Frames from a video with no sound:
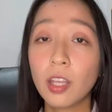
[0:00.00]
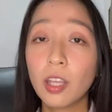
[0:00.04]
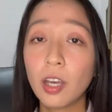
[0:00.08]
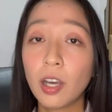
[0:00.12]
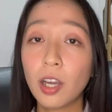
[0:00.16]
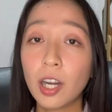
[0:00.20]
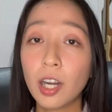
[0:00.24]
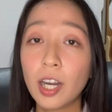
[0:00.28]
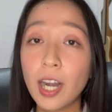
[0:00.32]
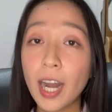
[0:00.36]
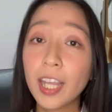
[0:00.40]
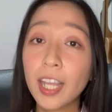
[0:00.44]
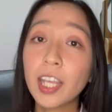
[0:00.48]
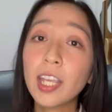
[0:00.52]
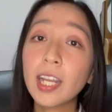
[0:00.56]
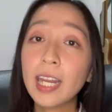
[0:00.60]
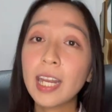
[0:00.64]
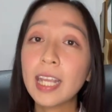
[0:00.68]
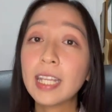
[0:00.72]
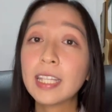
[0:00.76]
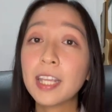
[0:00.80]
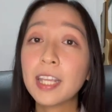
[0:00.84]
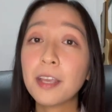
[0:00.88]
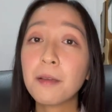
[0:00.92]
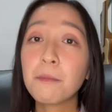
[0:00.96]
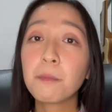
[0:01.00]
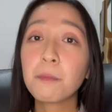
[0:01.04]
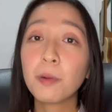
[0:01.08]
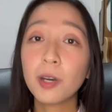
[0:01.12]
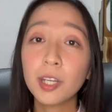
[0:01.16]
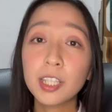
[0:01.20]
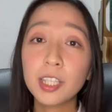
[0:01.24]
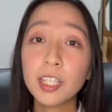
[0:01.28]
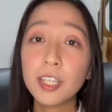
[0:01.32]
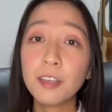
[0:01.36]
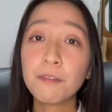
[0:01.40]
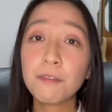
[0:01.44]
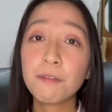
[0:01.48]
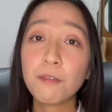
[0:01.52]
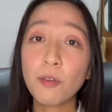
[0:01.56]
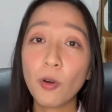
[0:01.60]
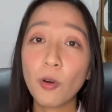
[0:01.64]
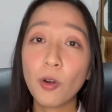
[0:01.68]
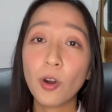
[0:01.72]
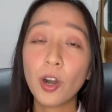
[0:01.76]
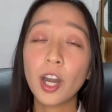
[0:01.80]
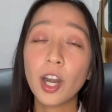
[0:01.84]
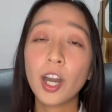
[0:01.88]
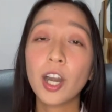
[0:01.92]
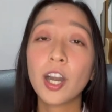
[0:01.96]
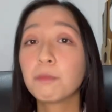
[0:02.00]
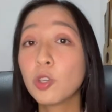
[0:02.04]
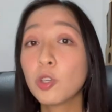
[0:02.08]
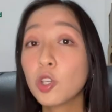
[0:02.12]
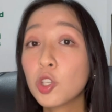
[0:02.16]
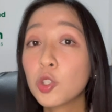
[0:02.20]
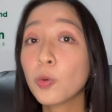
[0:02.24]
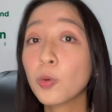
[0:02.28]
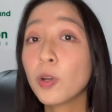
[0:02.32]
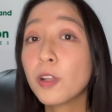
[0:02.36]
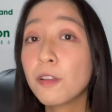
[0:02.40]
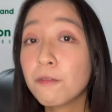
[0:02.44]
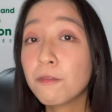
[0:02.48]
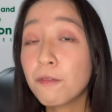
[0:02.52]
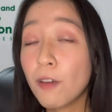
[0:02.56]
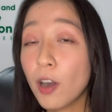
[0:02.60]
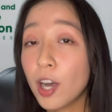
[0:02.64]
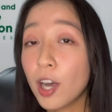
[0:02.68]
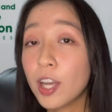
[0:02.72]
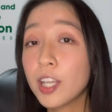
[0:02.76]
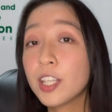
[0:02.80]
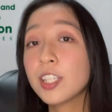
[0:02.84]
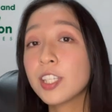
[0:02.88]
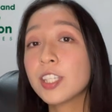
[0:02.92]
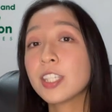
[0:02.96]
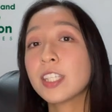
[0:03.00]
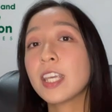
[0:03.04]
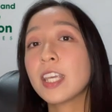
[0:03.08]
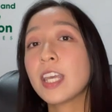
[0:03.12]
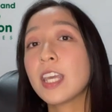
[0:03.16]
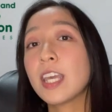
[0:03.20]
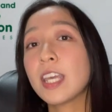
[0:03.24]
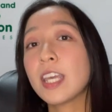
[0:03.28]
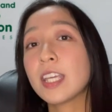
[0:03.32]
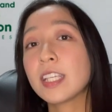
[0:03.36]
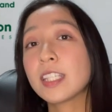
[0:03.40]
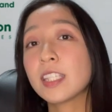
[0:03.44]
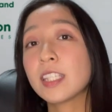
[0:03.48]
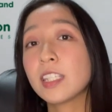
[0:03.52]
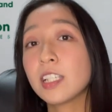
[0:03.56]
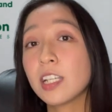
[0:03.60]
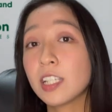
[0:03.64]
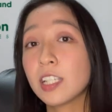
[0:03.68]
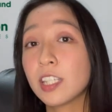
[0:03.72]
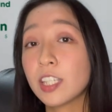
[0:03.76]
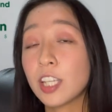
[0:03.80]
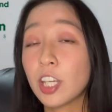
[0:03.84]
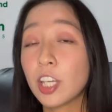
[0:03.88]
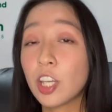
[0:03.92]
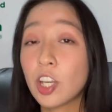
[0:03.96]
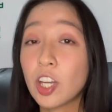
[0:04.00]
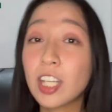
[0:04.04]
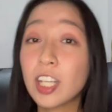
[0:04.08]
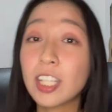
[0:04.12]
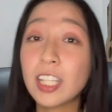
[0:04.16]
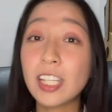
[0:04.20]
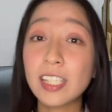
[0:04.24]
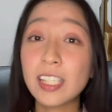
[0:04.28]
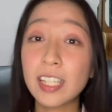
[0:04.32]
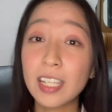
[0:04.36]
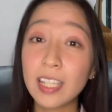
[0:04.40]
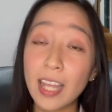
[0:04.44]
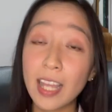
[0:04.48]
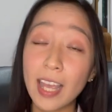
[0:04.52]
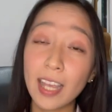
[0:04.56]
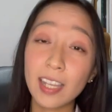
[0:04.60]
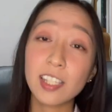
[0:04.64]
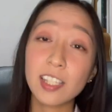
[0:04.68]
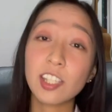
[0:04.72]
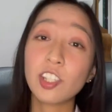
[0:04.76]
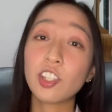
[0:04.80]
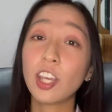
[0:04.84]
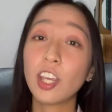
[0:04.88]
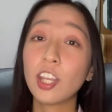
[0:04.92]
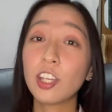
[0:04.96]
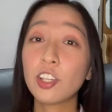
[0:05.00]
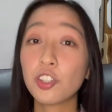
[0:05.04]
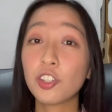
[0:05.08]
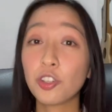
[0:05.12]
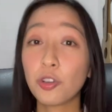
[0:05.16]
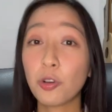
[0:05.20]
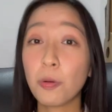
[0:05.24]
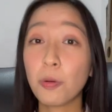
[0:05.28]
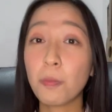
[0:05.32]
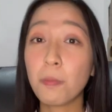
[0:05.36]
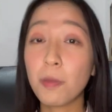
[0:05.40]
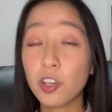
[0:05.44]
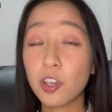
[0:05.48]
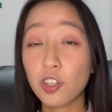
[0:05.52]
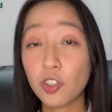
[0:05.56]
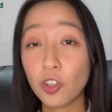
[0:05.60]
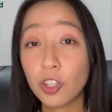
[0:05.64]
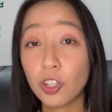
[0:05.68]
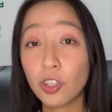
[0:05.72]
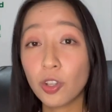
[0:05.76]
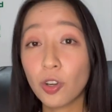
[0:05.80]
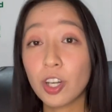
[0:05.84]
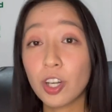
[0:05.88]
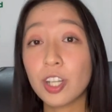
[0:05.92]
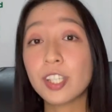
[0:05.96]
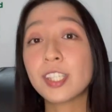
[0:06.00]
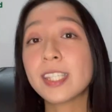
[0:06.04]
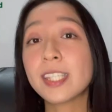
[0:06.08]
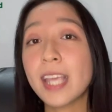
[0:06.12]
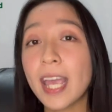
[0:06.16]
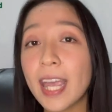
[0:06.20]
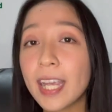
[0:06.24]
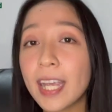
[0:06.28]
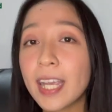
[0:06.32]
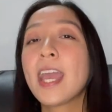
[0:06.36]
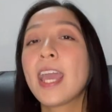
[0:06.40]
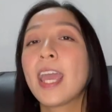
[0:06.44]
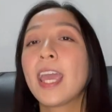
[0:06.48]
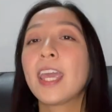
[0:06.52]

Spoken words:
The regulating body for mutual funds is the Securities and Exchange Commission or SEC,